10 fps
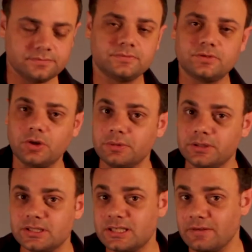
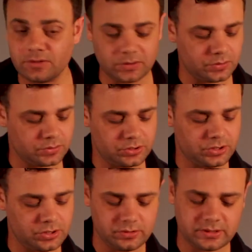dominant 7 chord, you
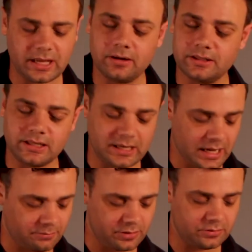can use that idea,
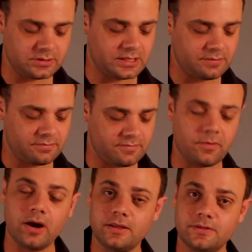hammering onto that
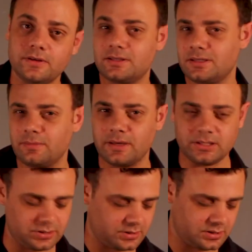minor third to the
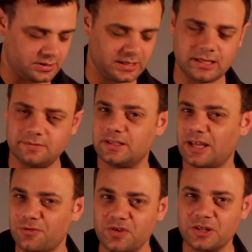major third, and that gives it
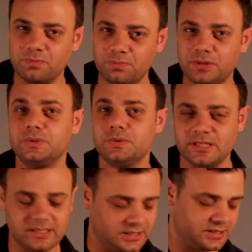that really
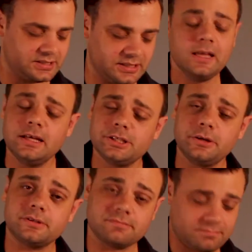bluesy kind of sound.
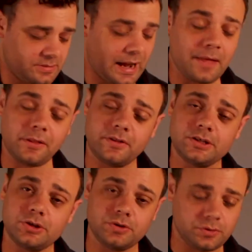So other
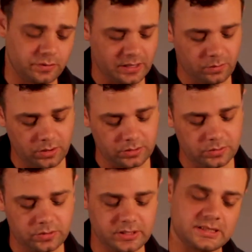things you can do on that one
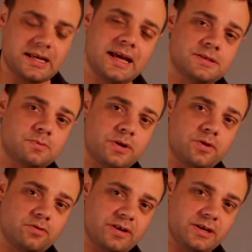chord is, as we're
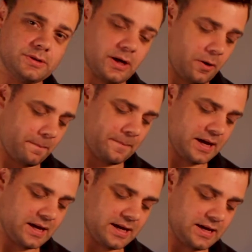not really using our
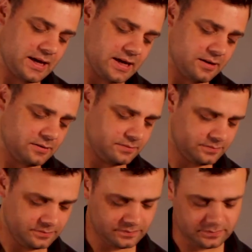pinky here,
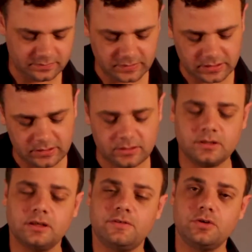
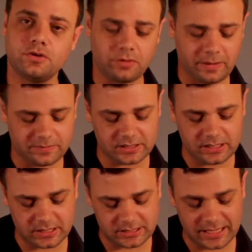if you grab
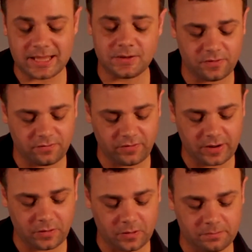the 8th
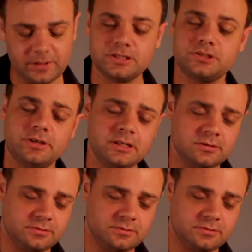fret on the B string,